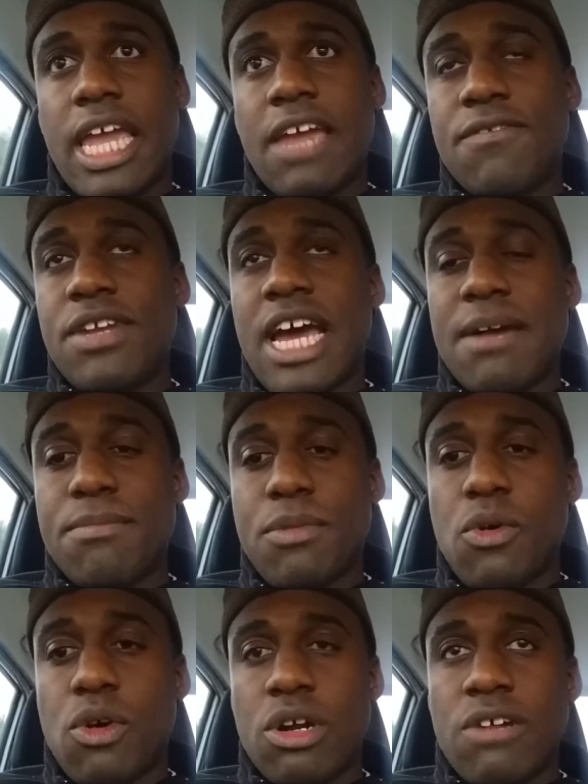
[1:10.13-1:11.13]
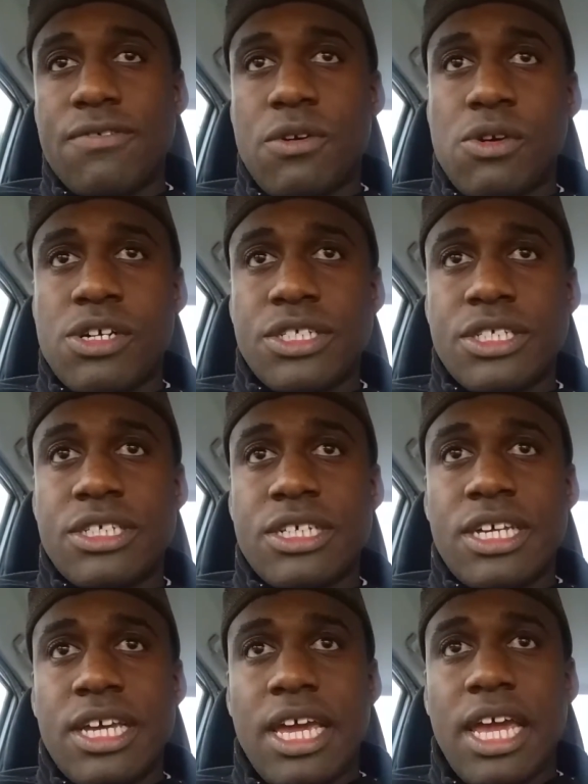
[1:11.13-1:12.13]
if not more, of course,
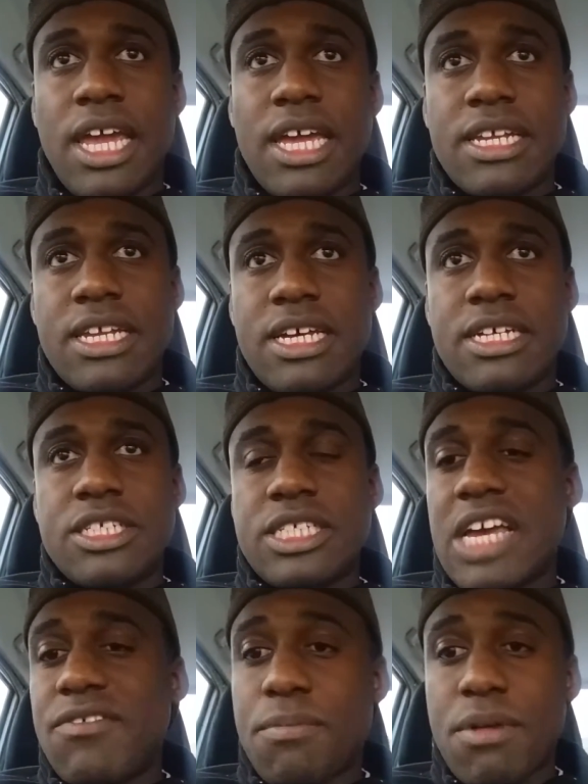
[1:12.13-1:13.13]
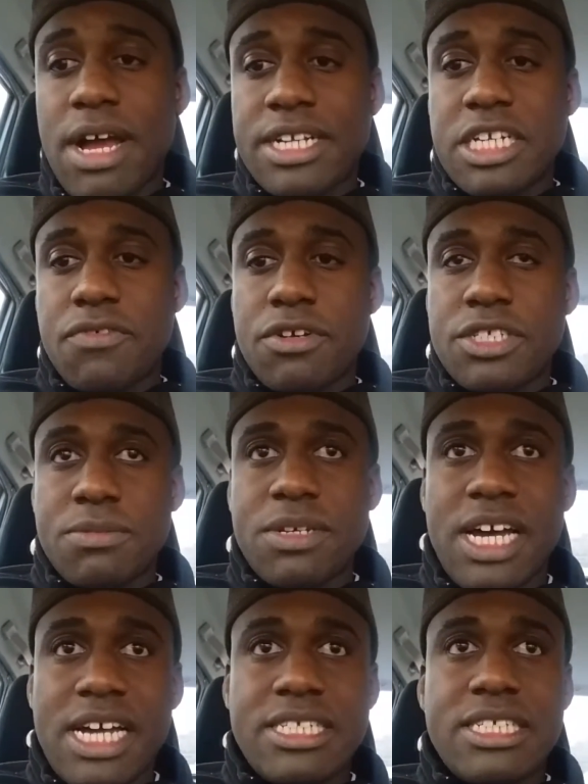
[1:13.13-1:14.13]
and just have a project for some
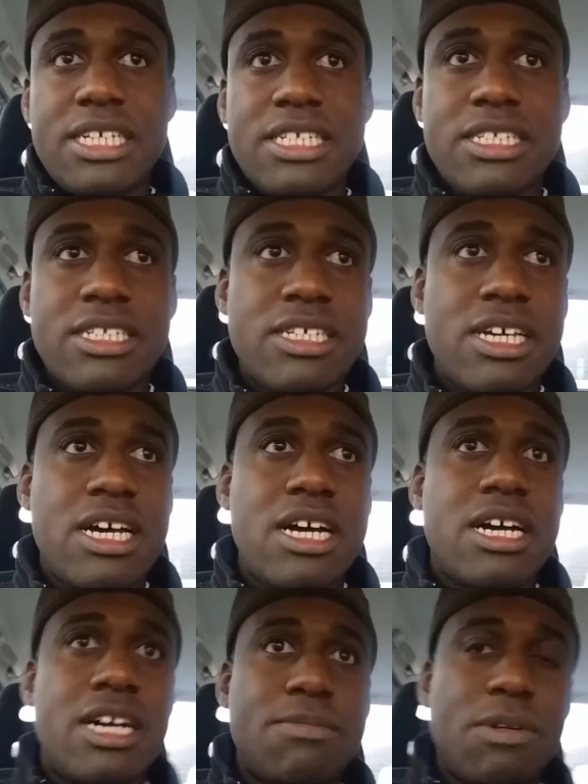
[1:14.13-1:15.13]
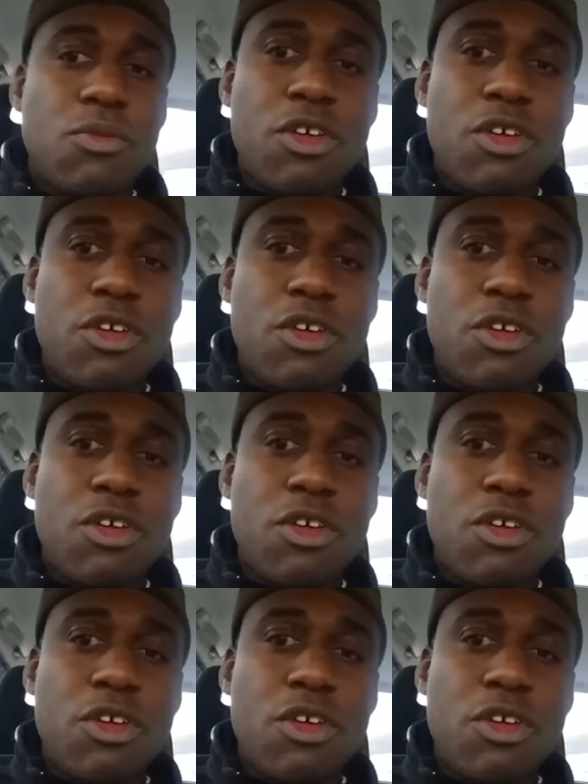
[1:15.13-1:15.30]
content. I'm